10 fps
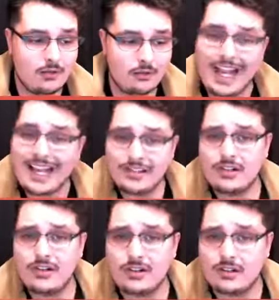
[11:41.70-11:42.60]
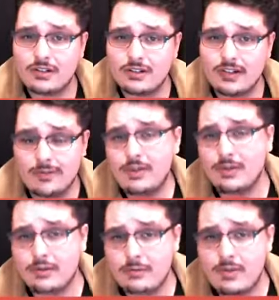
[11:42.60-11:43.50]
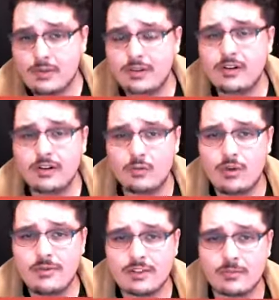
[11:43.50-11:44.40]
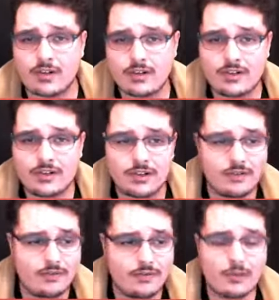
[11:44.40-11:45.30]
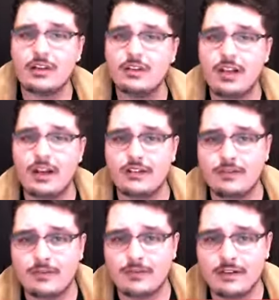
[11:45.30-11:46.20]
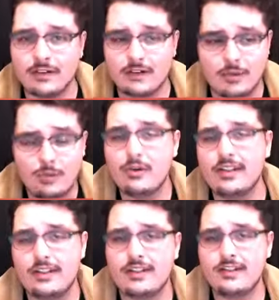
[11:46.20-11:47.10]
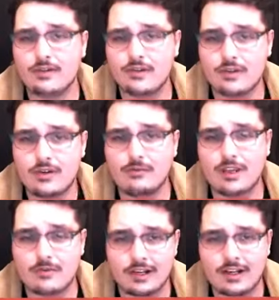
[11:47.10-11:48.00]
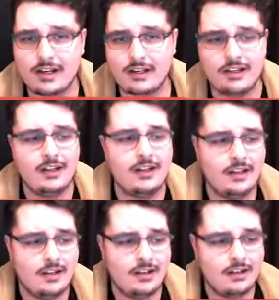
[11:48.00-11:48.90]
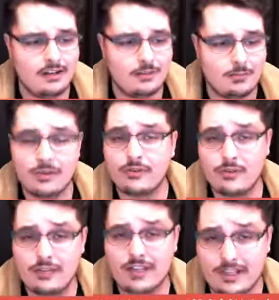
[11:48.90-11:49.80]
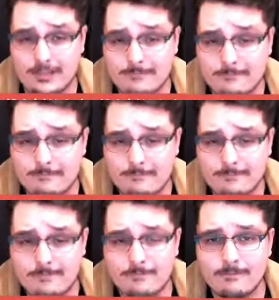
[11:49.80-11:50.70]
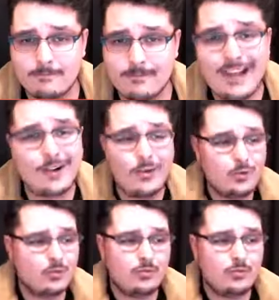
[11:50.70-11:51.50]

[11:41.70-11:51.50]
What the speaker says: last year, if you can remember, during the Women's March, there were a lot of appointees for Trump that were getting put through the Senate. Now,